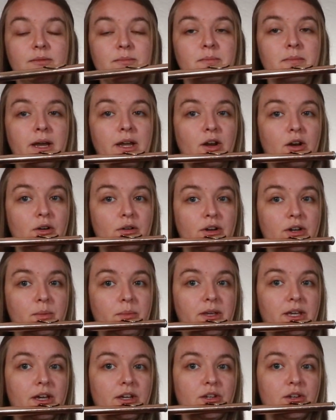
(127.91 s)
might already
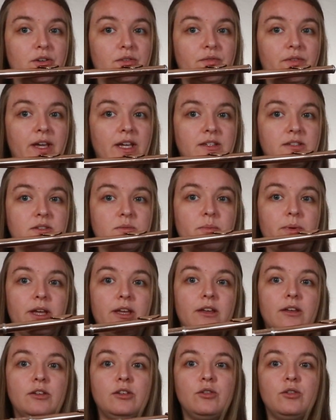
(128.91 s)
be at your face, but